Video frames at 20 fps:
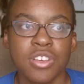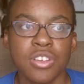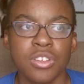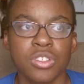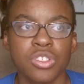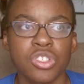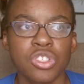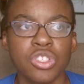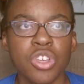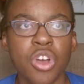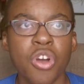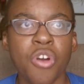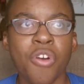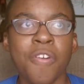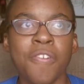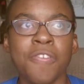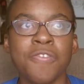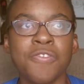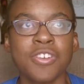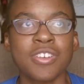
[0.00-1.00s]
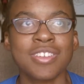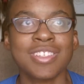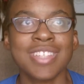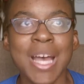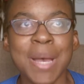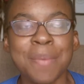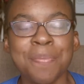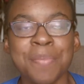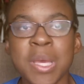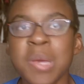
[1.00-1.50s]
so for
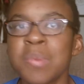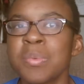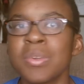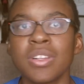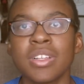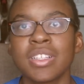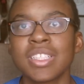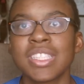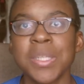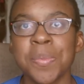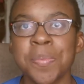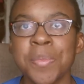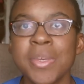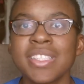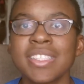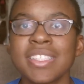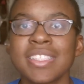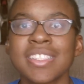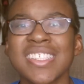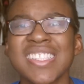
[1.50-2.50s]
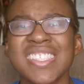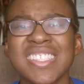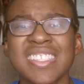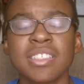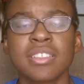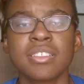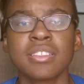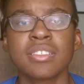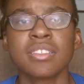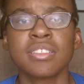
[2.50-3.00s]
some people and some businesses
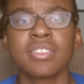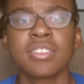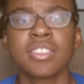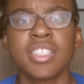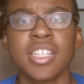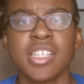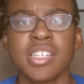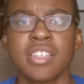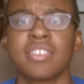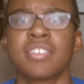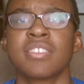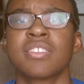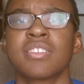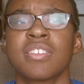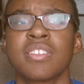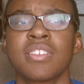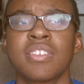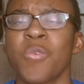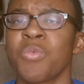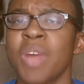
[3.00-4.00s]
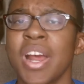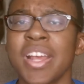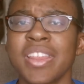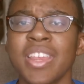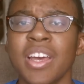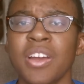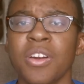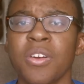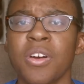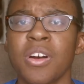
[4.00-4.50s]
to just write
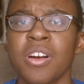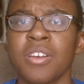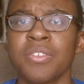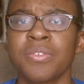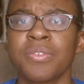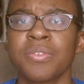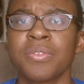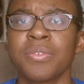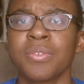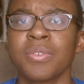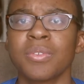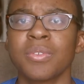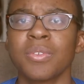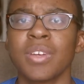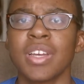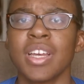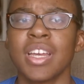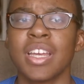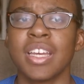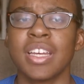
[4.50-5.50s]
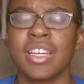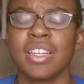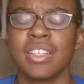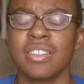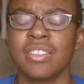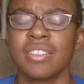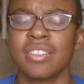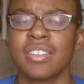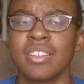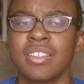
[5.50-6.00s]
that off
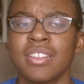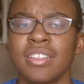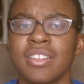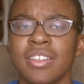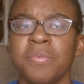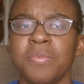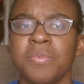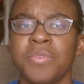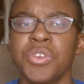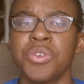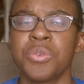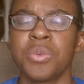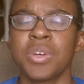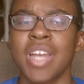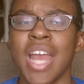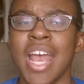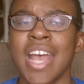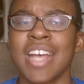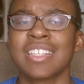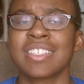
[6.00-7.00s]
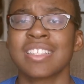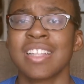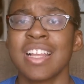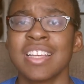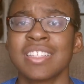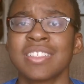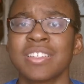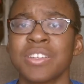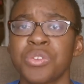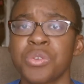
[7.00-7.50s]
and view it as
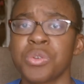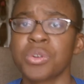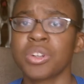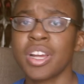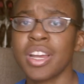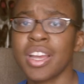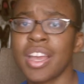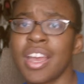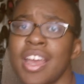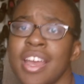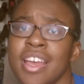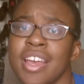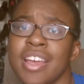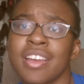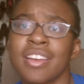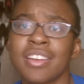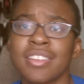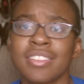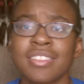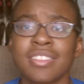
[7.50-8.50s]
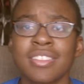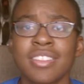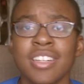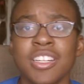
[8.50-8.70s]
less than or like hey it's an